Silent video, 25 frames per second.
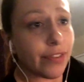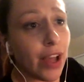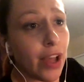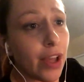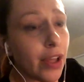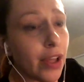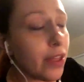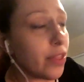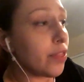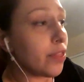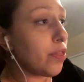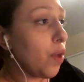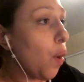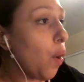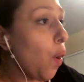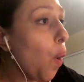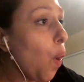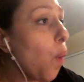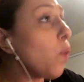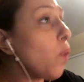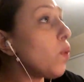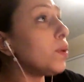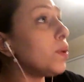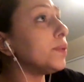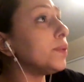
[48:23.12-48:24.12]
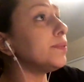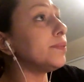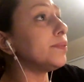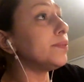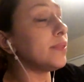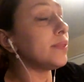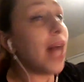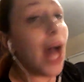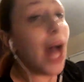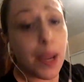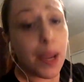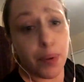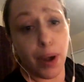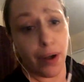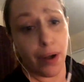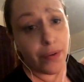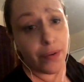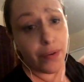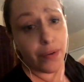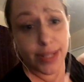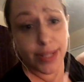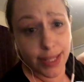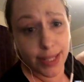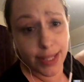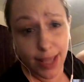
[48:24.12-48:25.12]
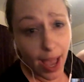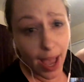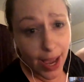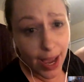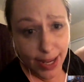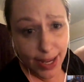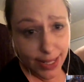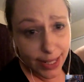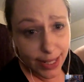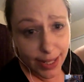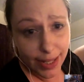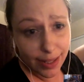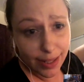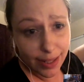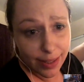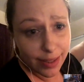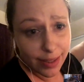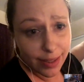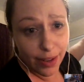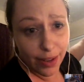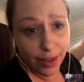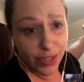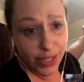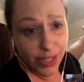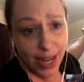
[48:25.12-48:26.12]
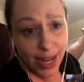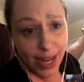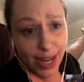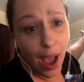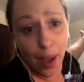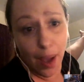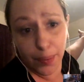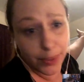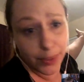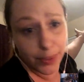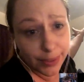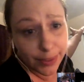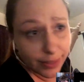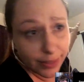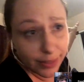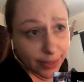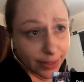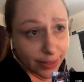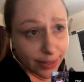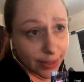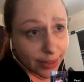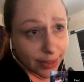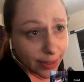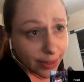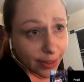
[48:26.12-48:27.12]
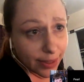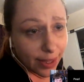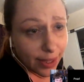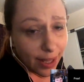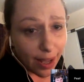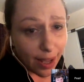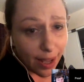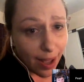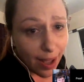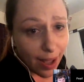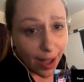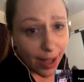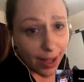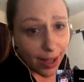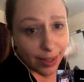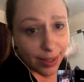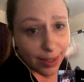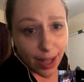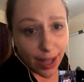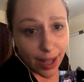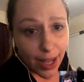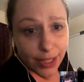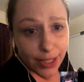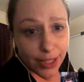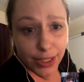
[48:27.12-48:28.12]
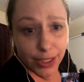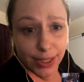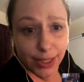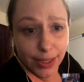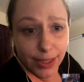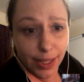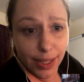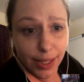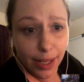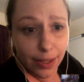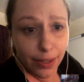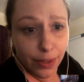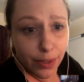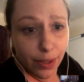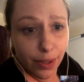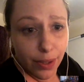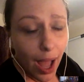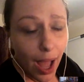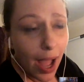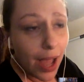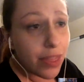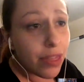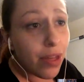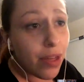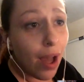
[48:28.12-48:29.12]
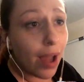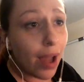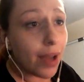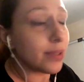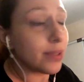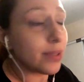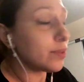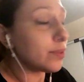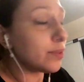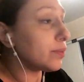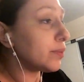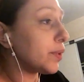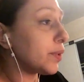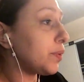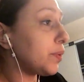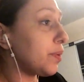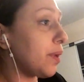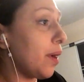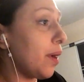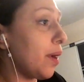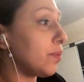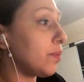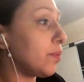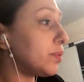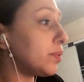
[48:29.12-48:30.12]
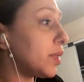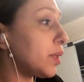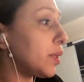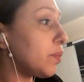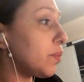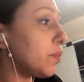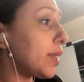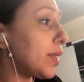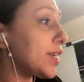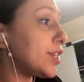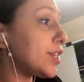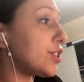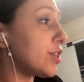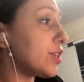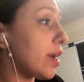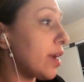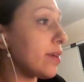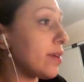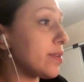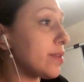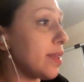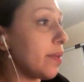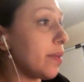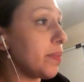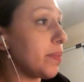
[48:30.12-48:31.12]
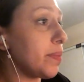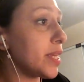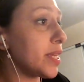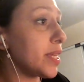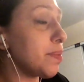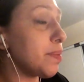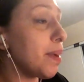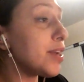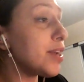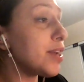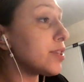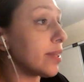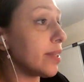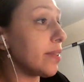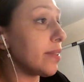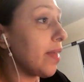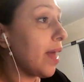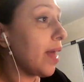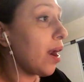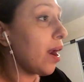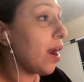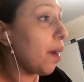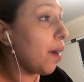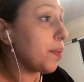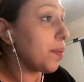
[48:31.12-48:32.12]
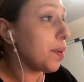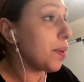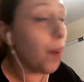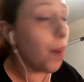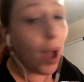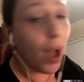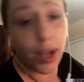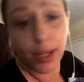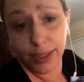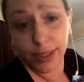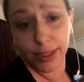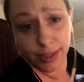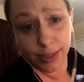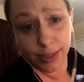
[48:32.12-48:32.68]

the whole library society of the town? I thought, that we had shared something special in that opera box.